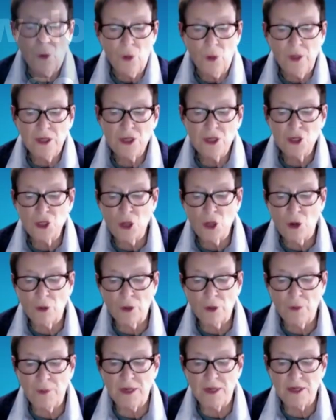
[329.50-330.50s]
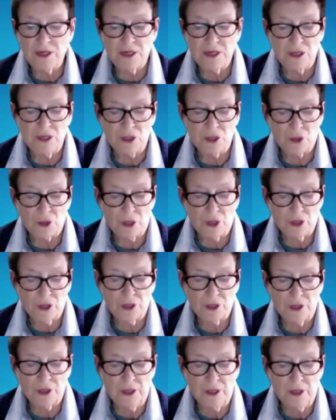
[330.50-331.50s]
is genre-based instruction?
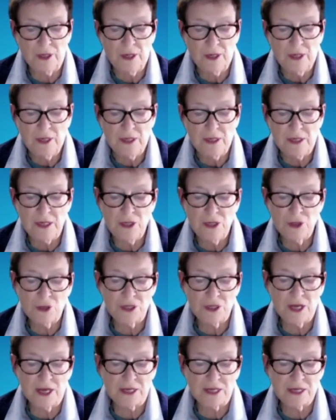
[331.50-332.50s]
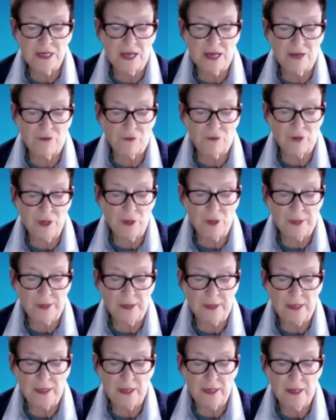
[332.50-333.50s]
Teachers ask that
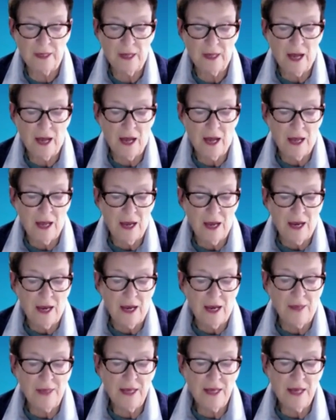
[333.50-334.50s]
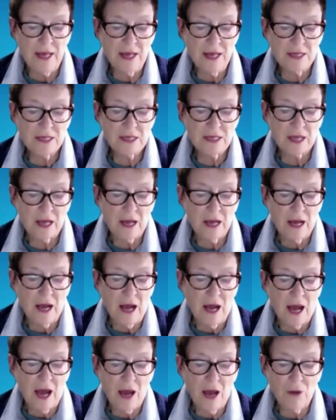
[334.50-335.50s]
frequently. And they ask,
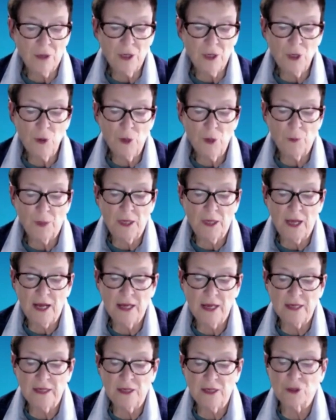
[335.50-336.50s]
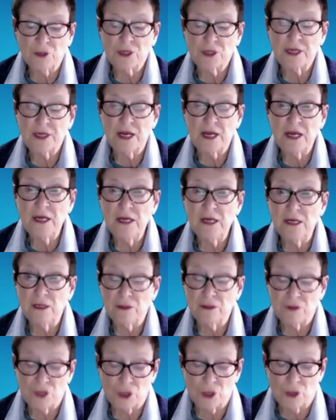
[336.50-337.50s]
how can you apply an understanding of
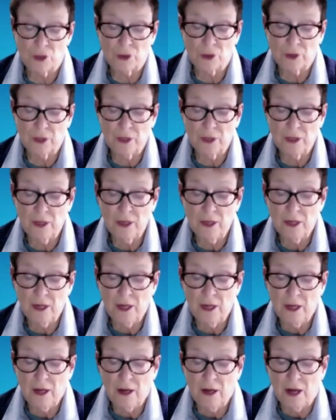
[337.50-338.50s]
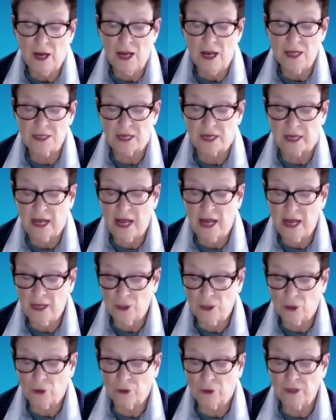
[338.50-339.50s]
genre as a
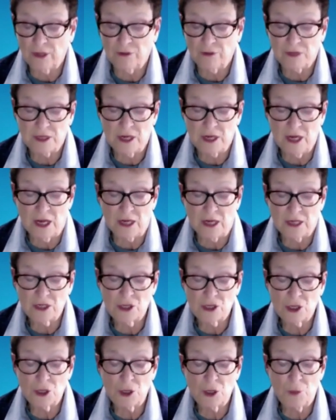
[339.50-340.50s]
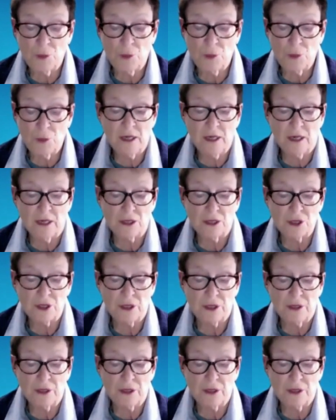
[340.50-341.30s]
category of text to pedagogy?